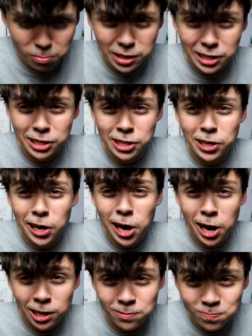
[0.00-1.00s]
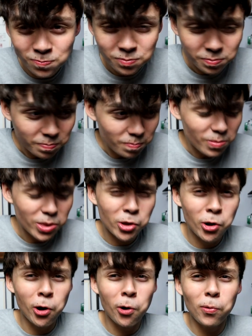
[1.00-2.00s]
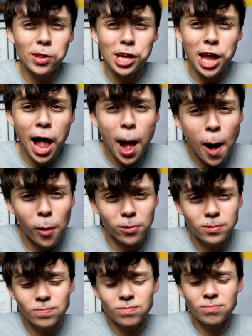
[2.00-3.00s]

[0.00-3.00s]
my god. Holy hell.